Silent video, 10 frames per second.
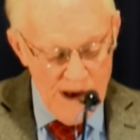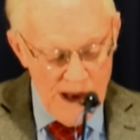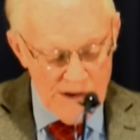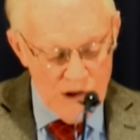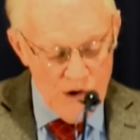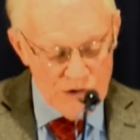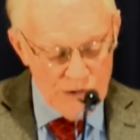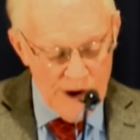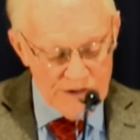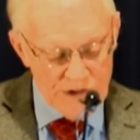and those
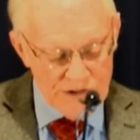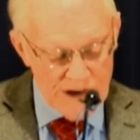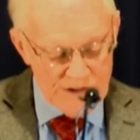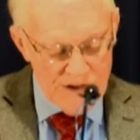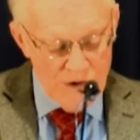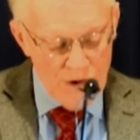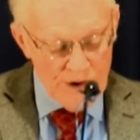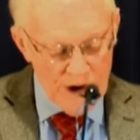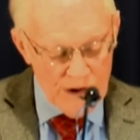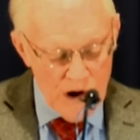who exercise
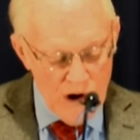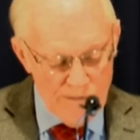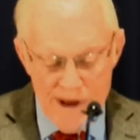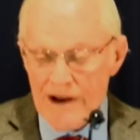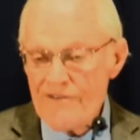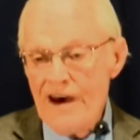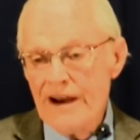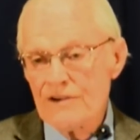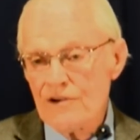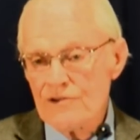authority are called
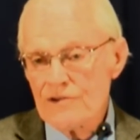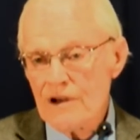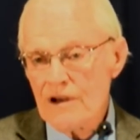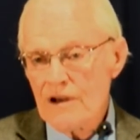benefactors.